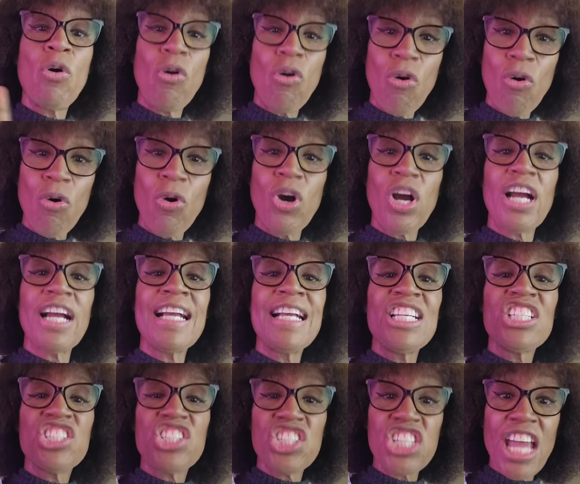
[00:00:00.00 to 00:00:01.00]
or
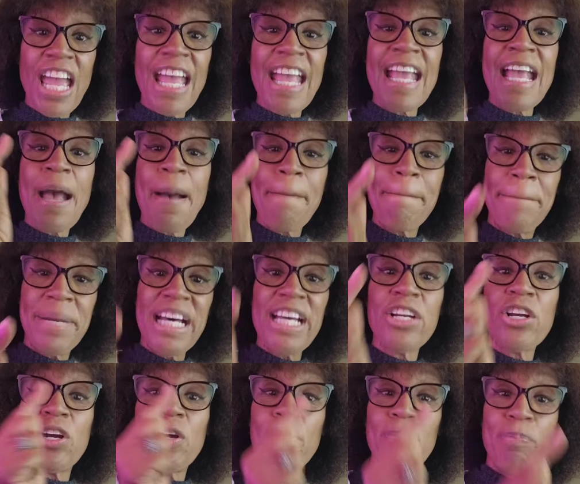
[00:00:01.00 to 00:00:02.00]

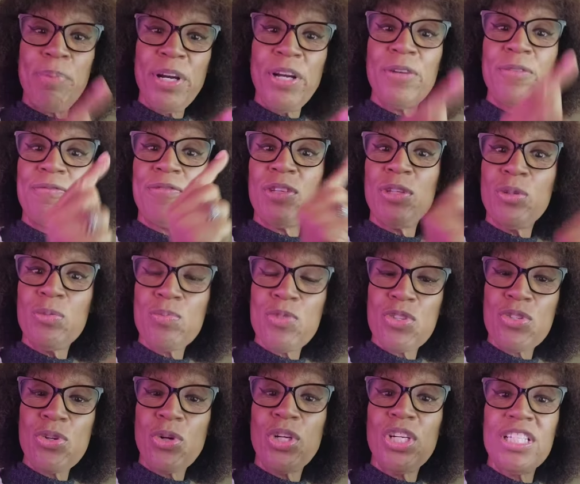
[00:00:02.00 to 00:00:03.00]

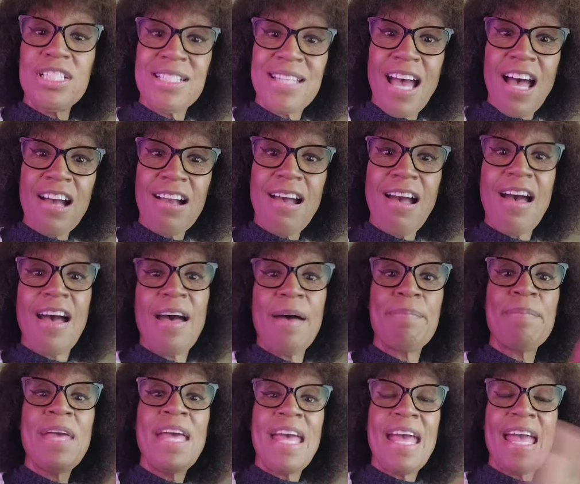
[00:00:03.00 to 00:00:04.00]
sheabutterperfumestore.com